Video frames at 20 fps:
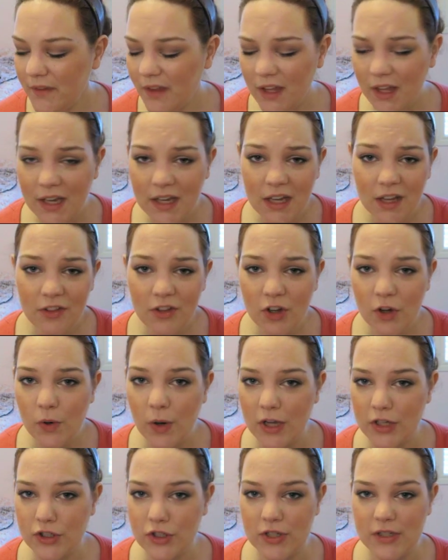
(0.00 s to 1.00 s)
Any other
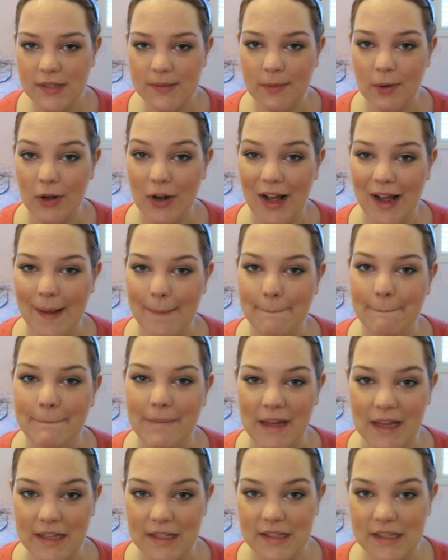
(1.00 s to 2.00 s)
questions about eye
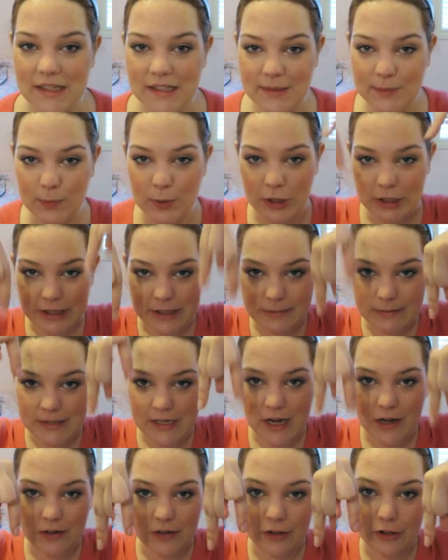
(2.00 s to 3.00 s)
bases, put them
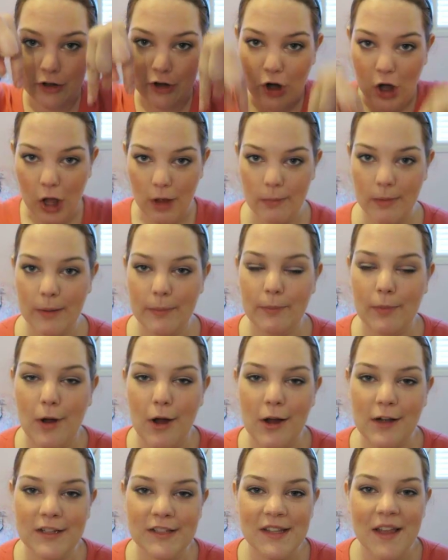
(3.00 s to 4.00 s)
down in the comment
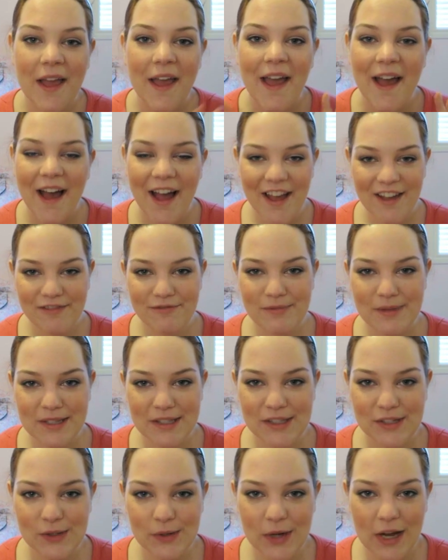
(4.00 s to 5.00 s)
box. I've
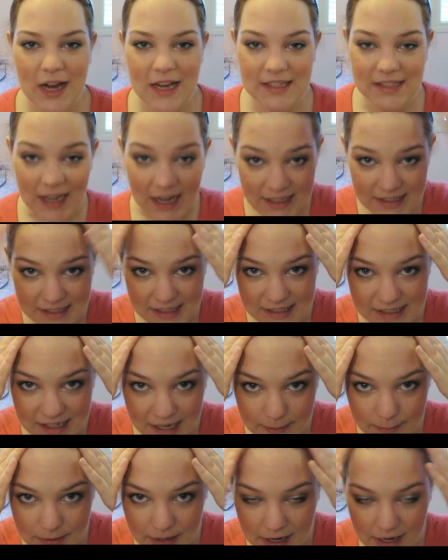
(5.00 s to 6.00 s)
missed you guys. I did
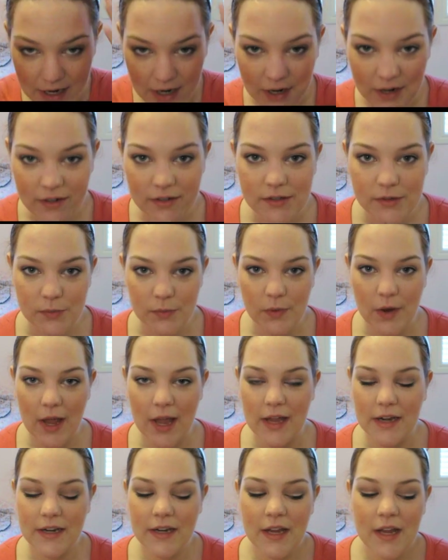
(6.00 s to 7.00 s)
dye my hair, it's
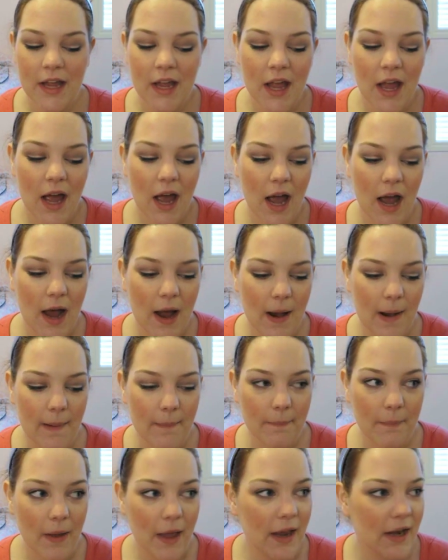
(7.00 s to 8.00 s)
red,
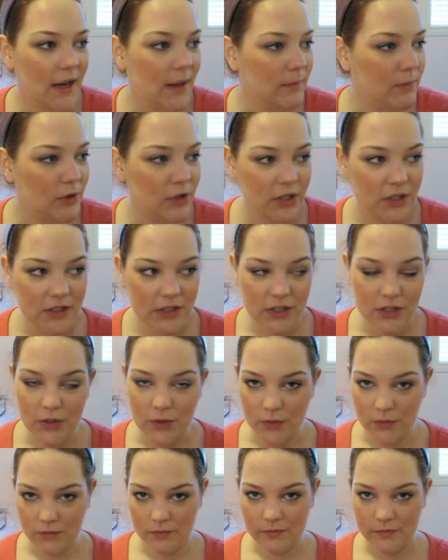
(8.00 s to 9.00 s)
and I'm gonna, you
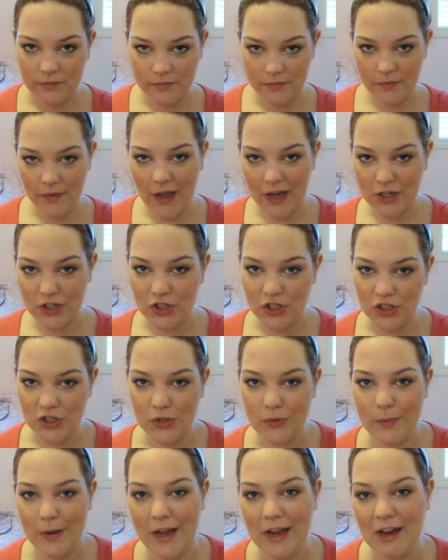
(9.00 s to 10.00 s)
know, actually
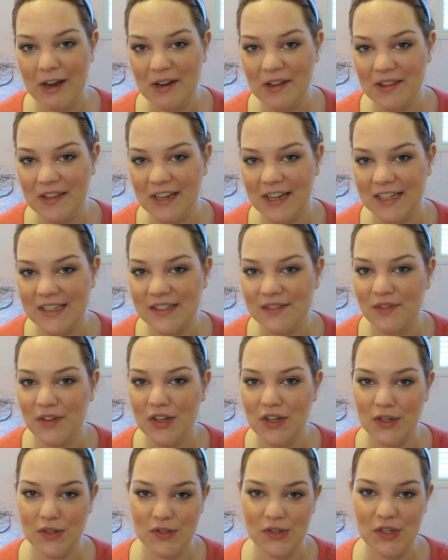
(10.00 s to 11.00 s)
do my hair in the next
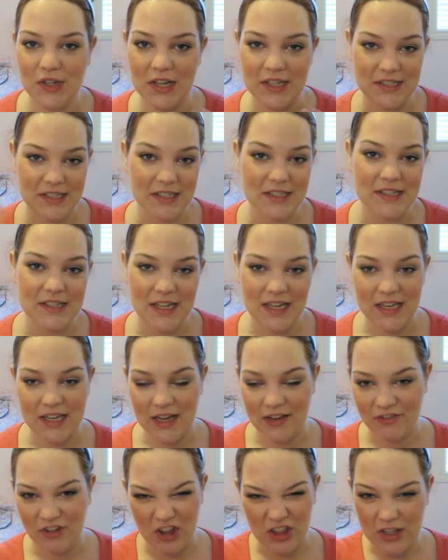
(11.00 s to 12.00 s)
video so you guys can see
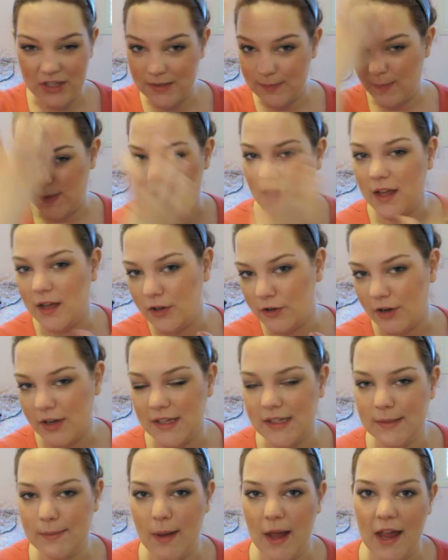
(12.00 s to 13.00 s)
that I've got these big
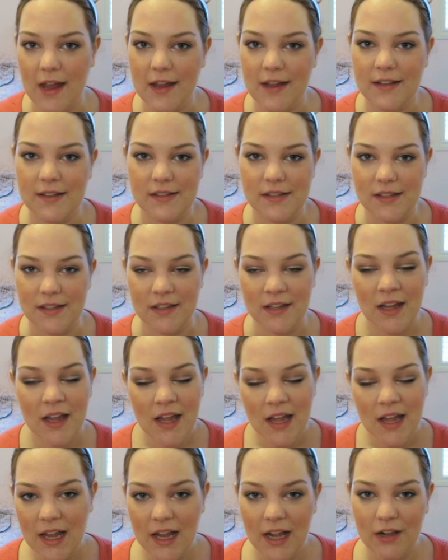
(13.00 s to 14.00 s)
crazy bangs and
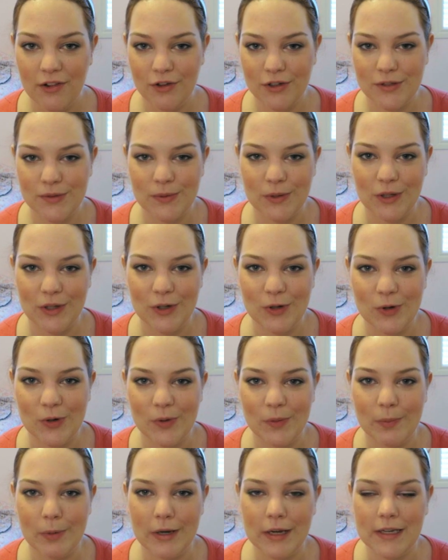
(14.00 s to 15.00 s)
it looks really
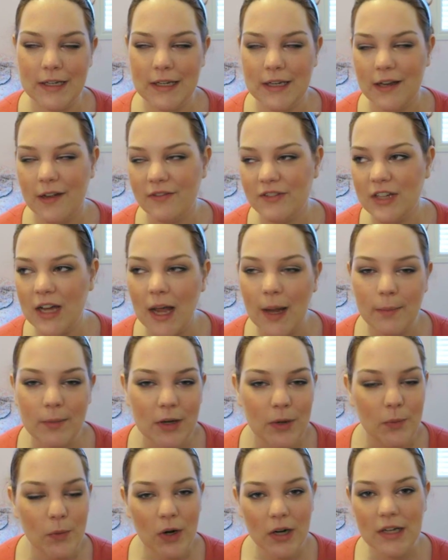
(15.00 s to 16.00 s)
cool, but I didn't have time
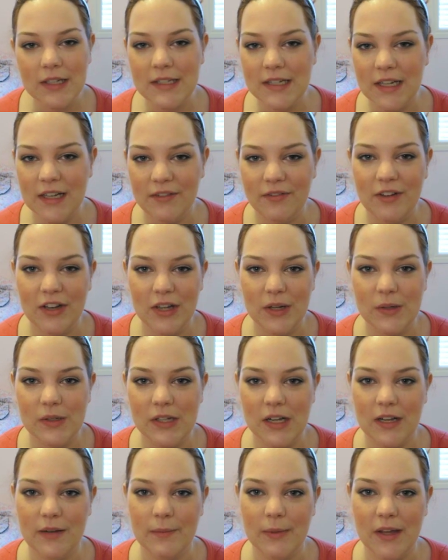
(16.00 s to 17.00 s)
and I wanted to get a video
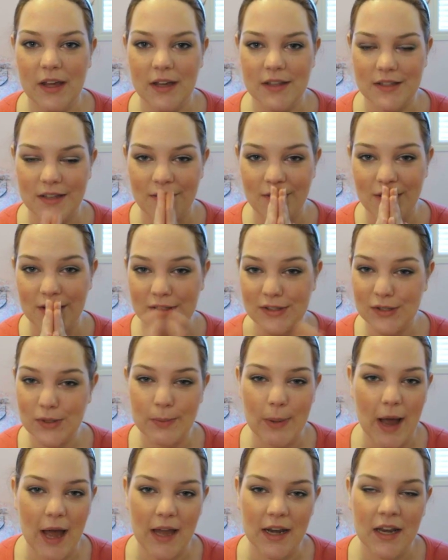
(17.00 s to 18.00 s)
done because I felt so
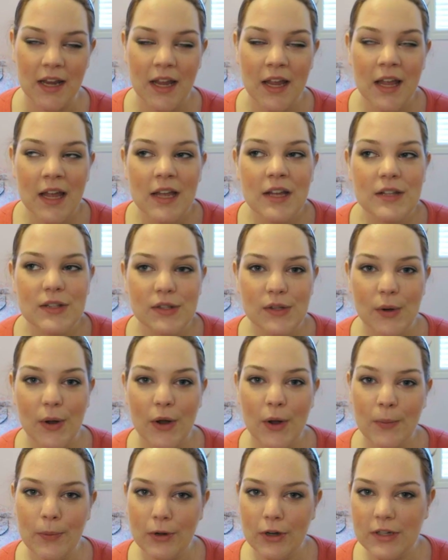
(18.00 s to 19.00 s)
bad. So I
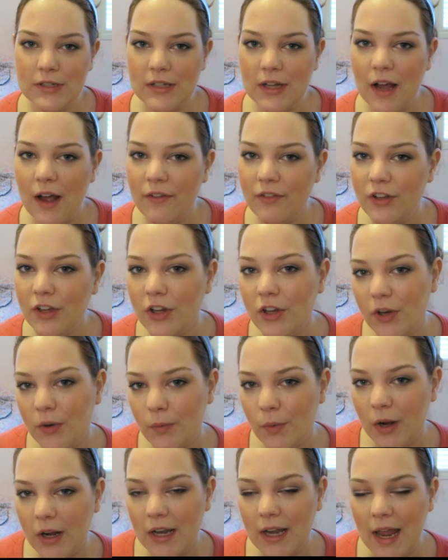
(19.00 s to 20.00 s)
hope you guys are having a good
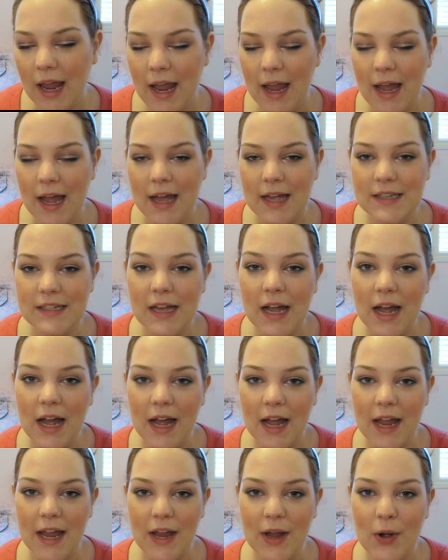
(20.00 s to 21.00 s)
one, and
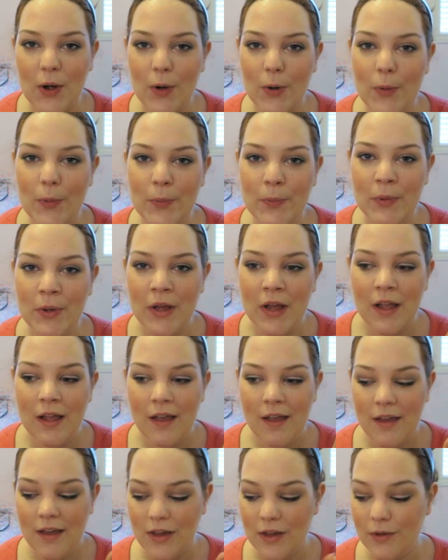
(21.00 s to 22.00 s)
I hope
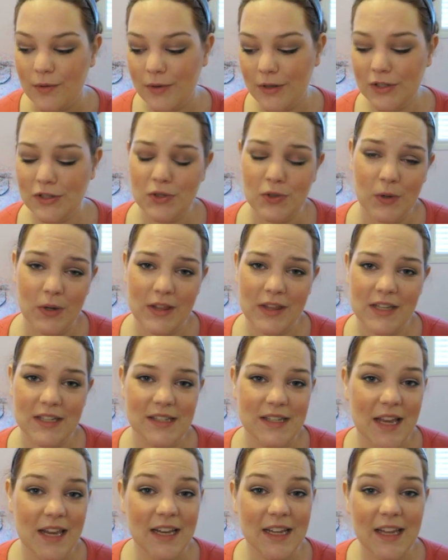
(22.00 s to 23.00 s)
you enjoyed
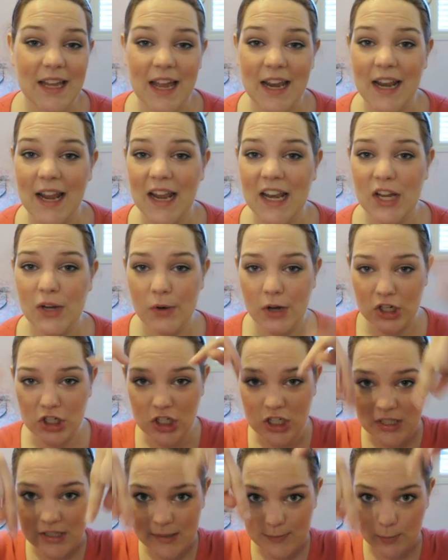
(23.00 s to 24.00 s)
this. And again, any
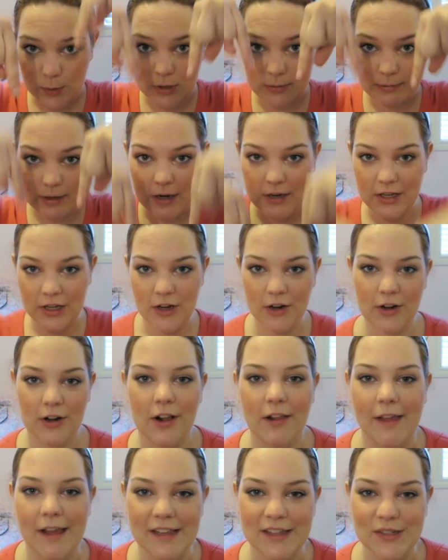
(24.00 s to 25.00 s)
questions, put them down here and
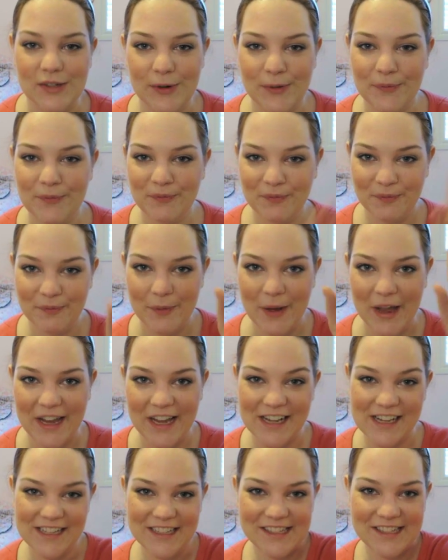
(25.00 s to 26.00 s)
I'll answer them. Bye
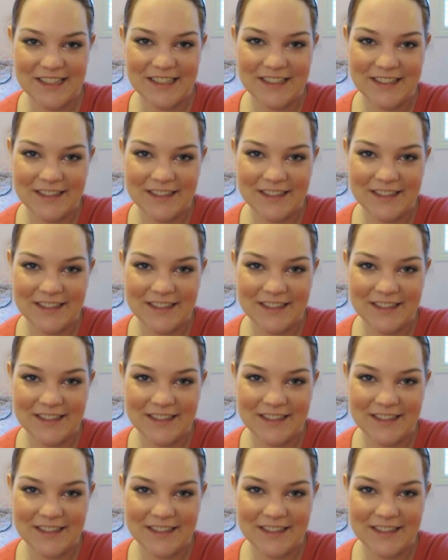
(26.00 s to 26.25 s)
guys.